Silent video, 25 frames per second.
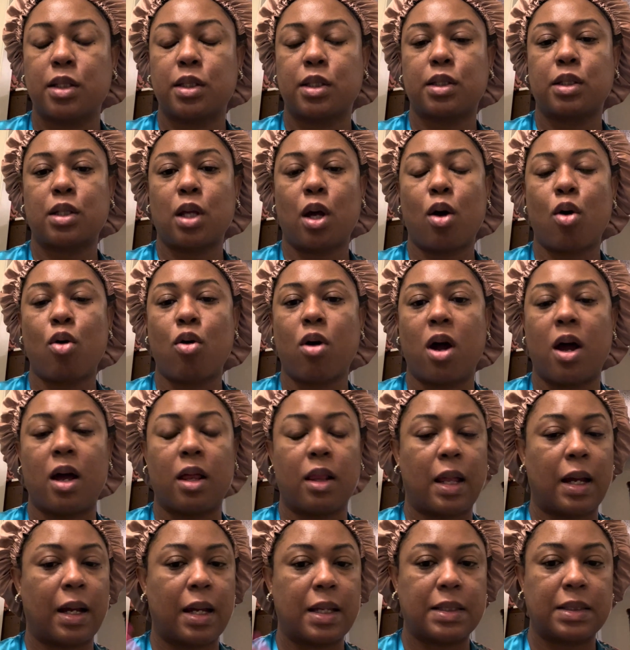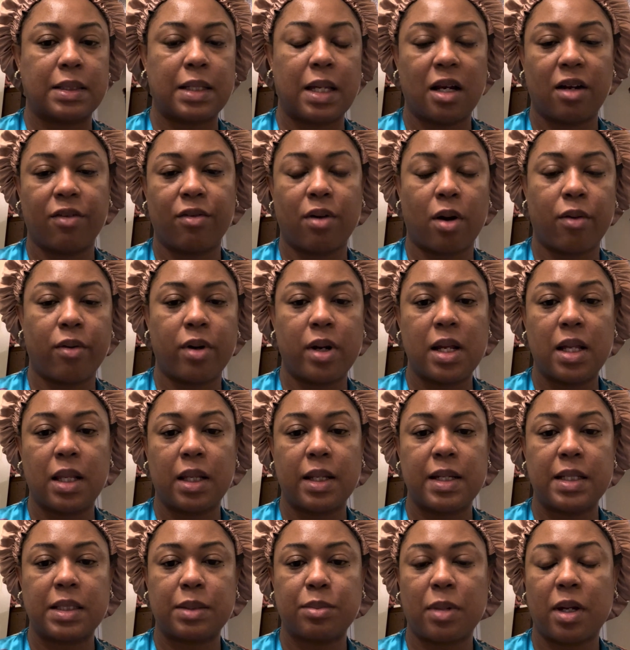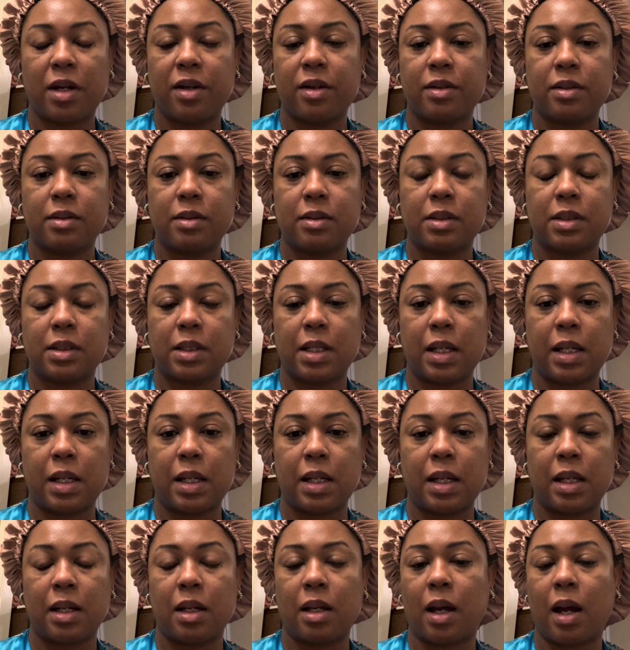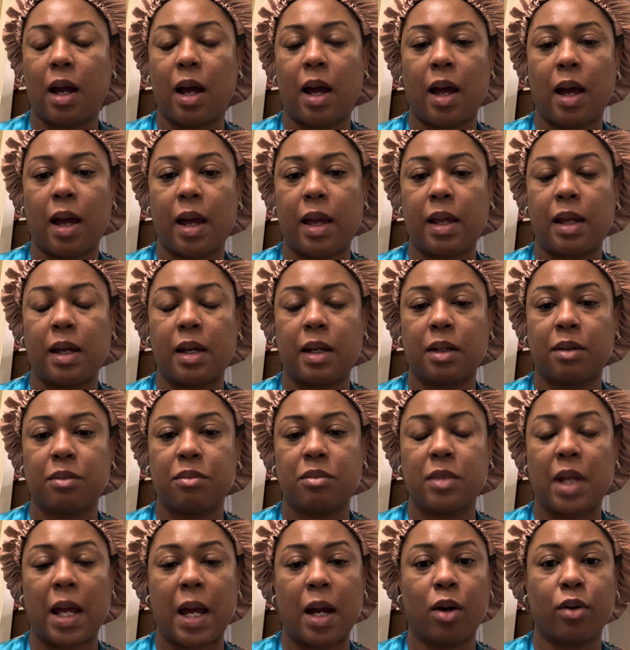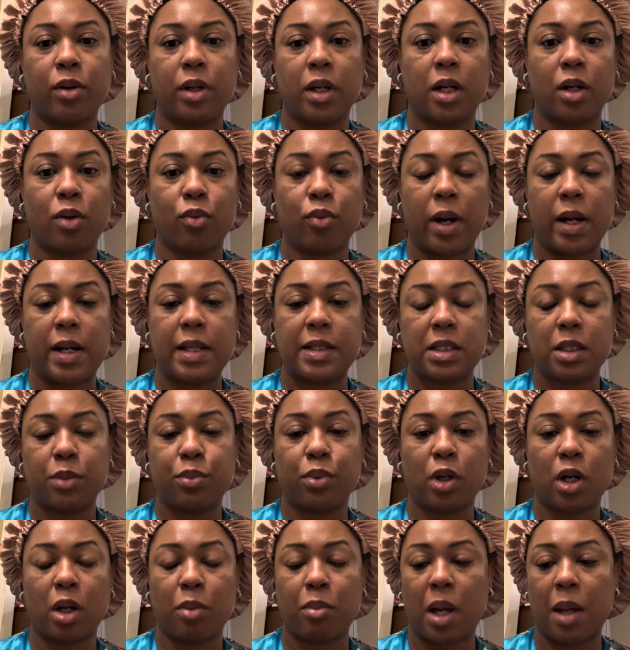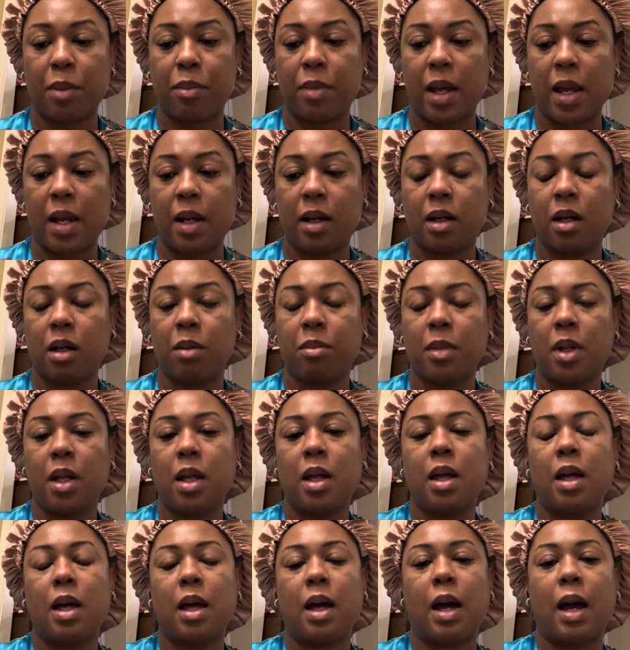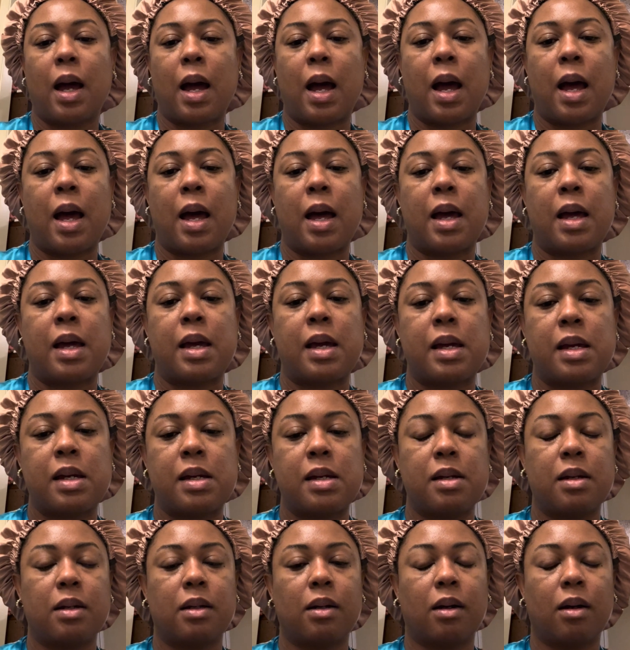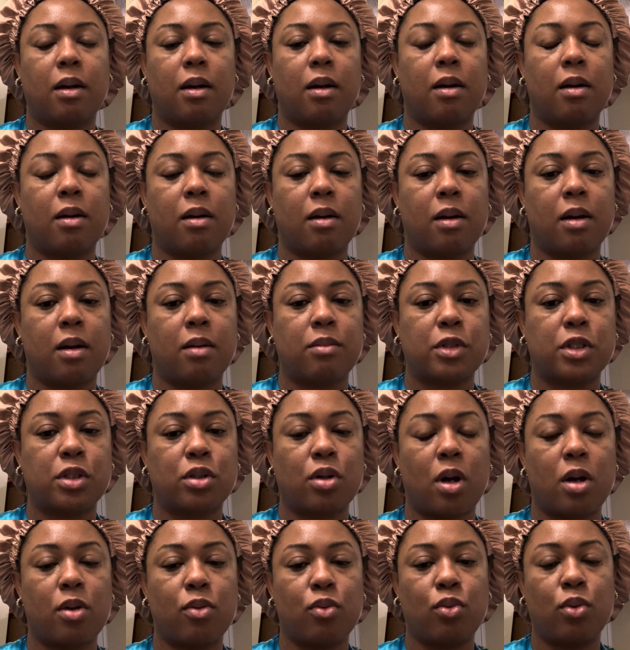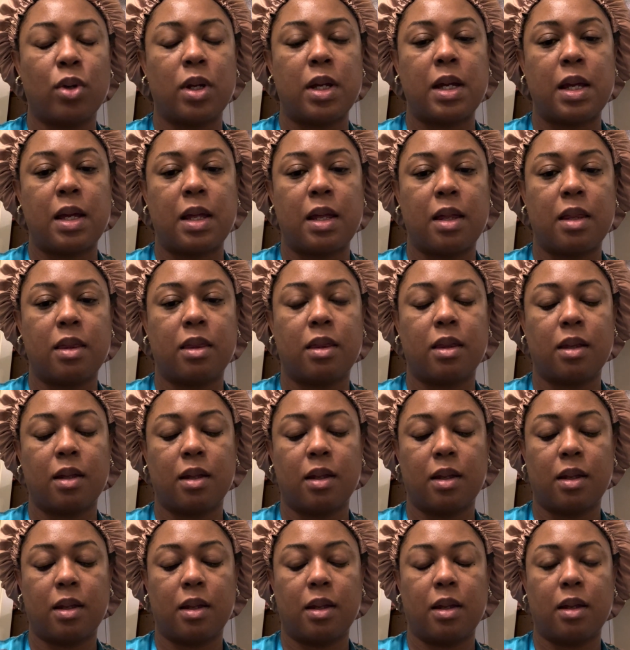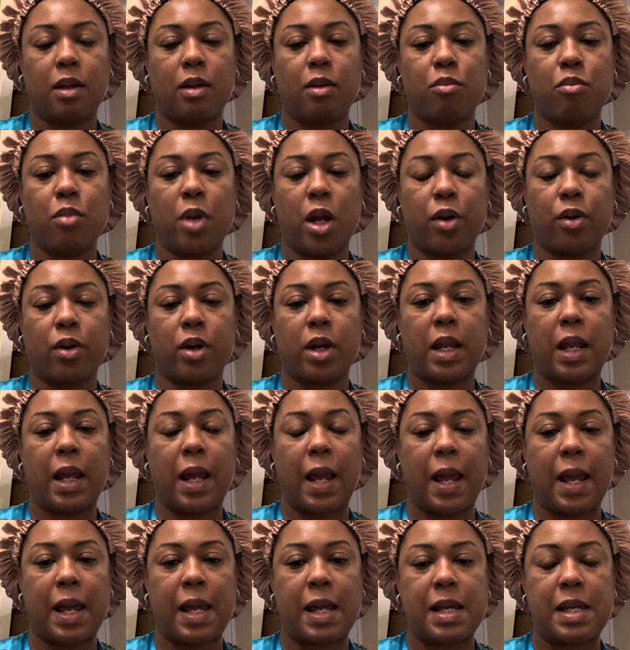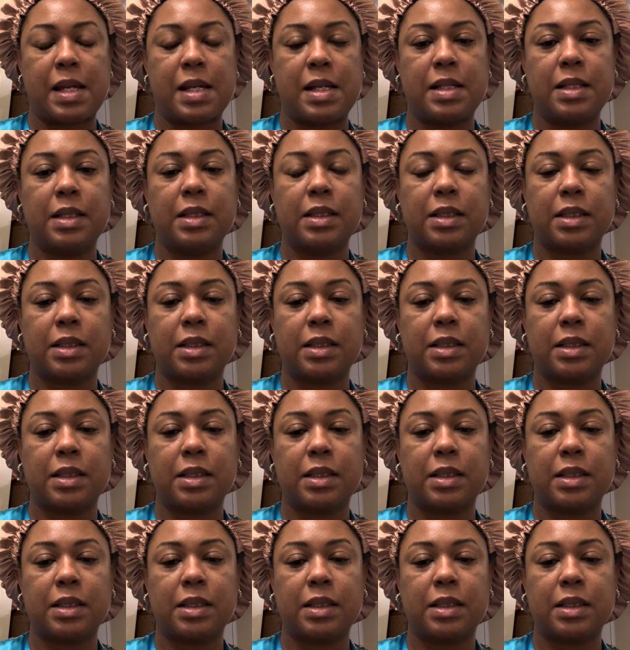So like I said, I've already cleansed my skin. I am now getting ready to put on my makeup. I start with Mary Kay's